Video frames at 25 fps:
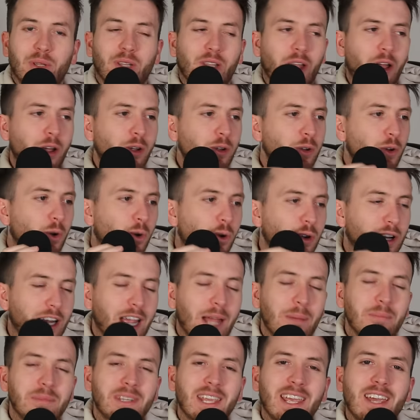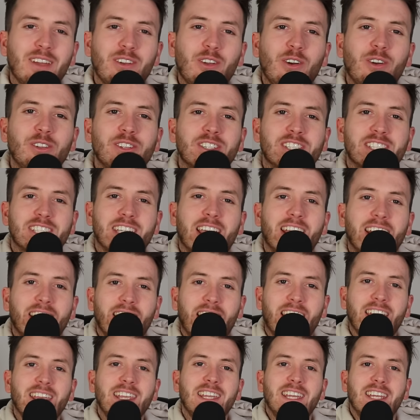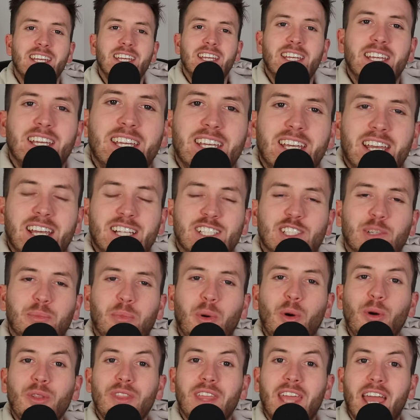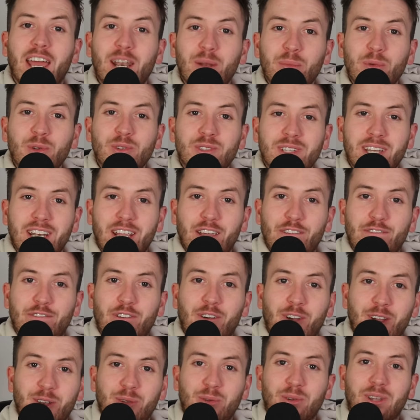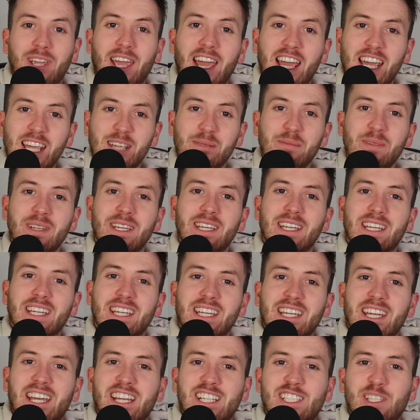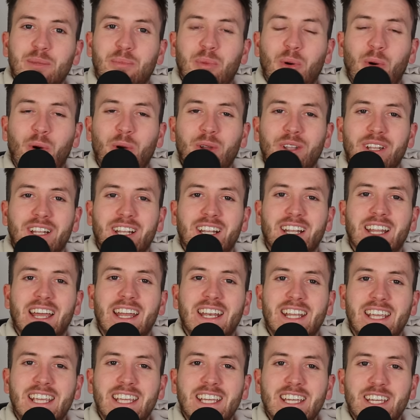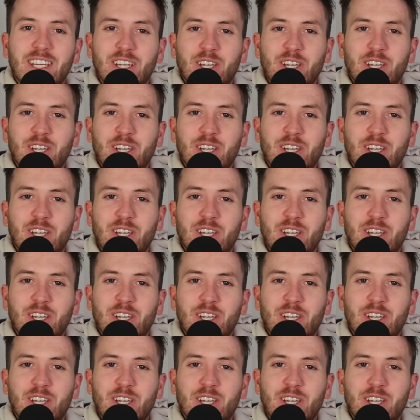below, or come down on Saturday and support the animals in our final game and support Lenny,